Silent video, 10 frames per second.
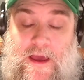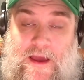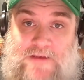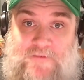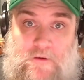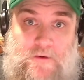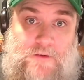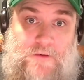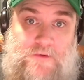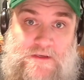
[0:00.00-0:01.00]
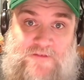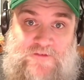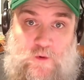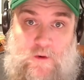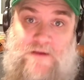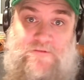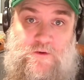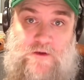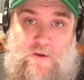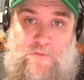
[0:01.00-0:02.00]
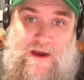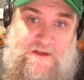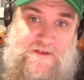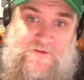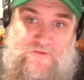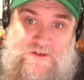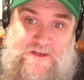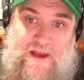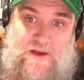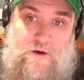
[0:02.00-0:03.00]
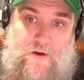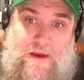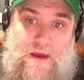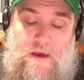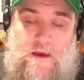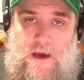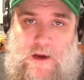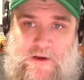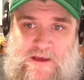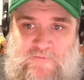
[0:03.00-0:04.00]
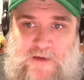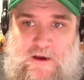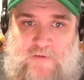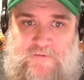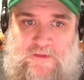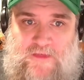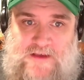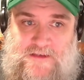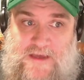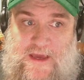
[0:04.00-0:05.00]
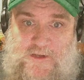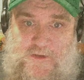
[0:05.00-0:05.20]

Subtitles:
have already received quite a few care packages for January. I want to give my heartfelt thanks again